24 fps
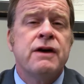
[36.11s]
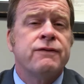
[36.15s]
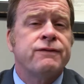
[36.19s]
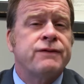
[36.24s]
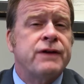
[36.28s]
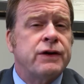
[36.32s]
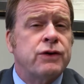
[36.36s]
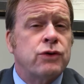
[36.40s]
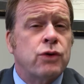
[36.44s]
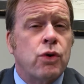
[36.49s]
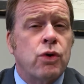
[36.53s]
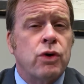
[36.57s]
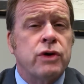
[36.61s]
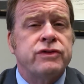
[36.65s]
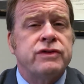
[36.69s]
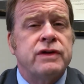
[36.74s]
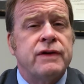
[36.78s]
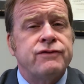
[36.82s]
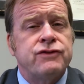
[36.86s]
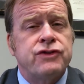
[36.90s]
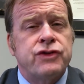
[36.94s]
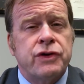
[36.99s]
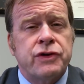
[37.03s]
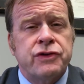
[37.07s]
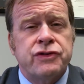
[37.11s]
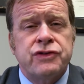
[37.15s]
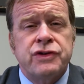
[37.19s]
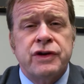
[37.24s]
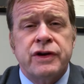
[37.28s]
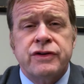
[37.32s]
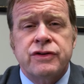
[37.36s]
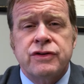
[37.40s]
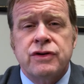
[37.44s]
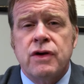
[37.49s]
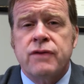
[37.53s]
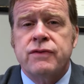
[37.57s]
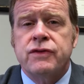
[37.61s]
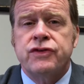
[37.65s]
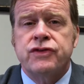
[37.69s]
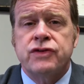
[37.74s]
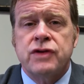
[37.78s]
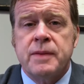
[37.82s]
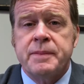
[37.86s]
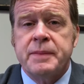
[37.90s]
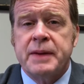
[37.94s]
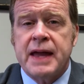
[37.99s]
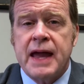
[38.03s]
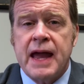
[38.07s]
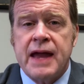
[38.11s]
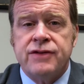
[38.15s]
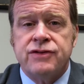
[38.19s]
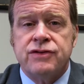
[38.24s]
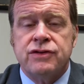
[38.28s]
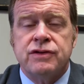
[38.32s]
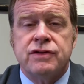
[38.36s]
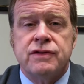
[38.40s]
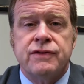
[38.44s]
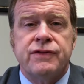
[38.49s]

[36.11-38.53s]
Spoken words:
Federal courts have jurisdiction over some cases.